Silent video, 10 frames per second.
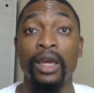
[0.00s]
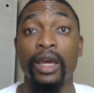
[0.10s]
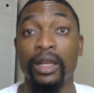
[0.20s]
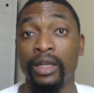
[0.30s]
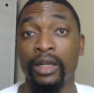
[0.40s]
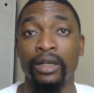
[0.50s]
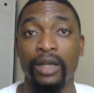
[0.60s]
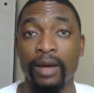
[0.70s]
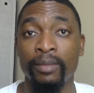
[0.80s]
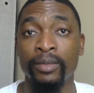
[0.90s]
And then
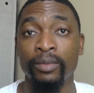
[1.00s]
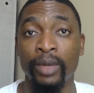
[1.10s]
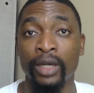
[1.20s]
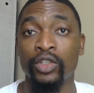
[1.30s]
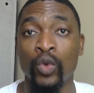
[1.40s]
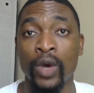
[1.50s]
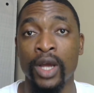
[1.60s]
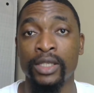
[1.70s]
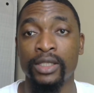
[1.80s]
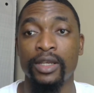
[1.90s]
coming back to
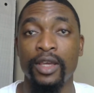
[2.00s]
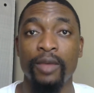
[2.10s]
us,